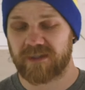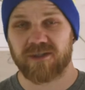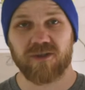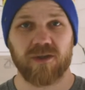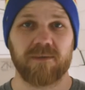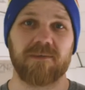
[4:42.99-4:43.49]

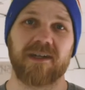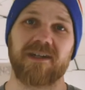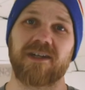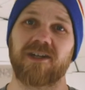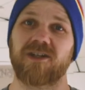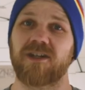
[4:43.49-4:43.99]
extreme
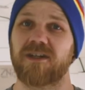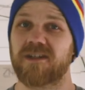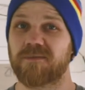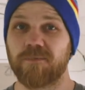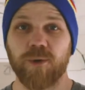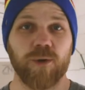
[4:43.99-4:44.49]

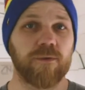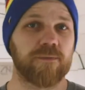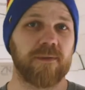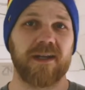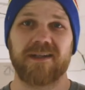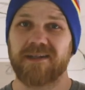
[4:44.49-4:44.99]
conditions,
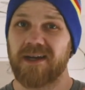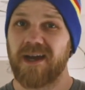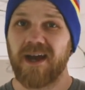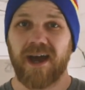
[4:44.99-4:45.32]
movement.